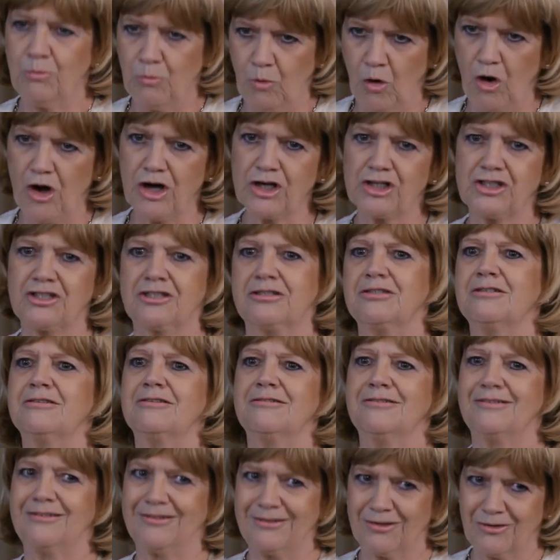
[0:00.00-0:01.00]

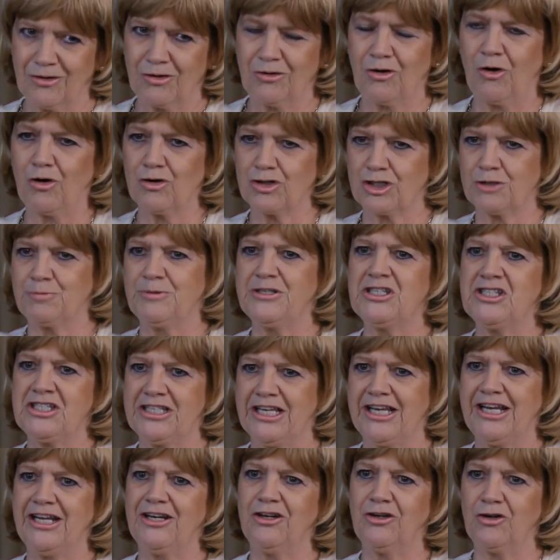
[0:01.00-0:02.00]
got to be
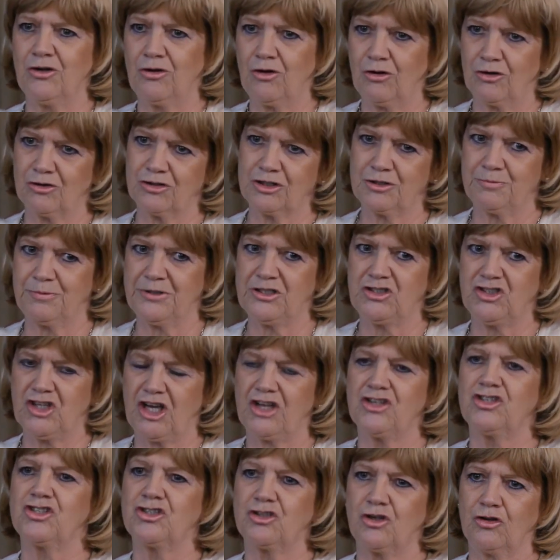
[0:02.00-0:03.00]
seen, got to be
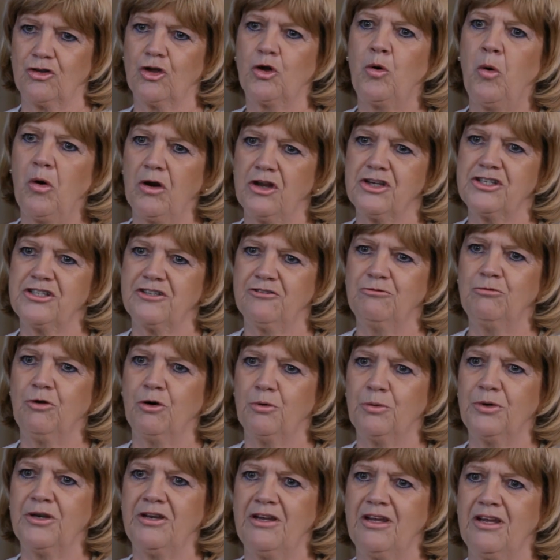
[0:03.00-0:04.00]
judged on the quality of
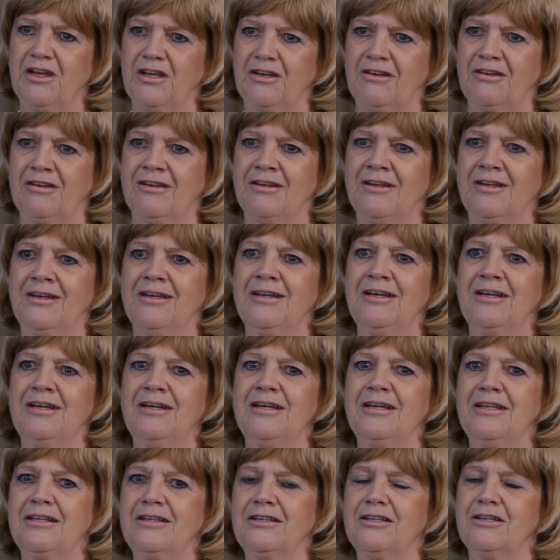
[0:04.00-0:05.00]
what we did,
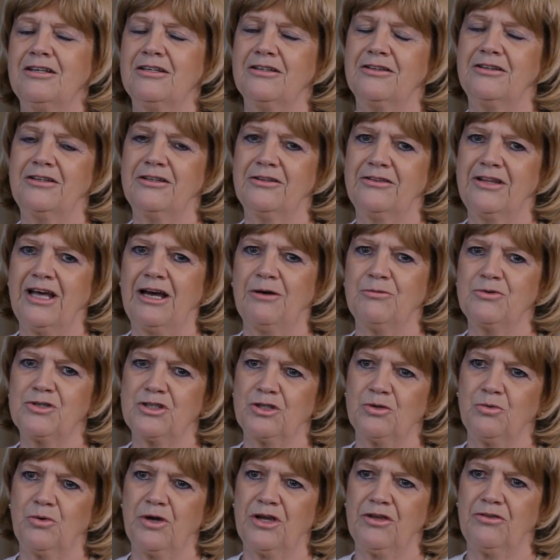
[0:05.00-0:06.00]
that was
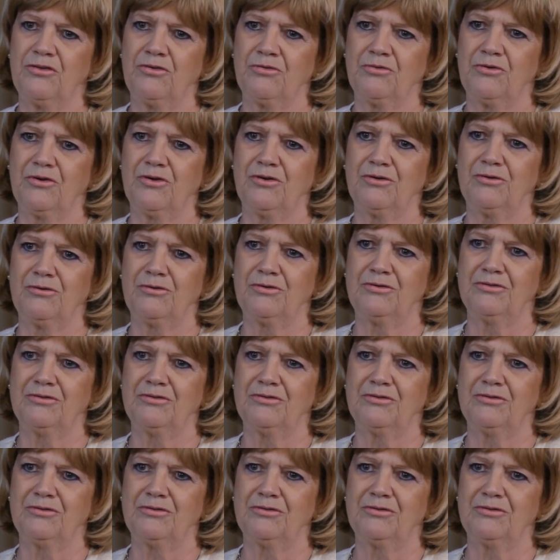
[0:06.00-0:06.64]
the way through.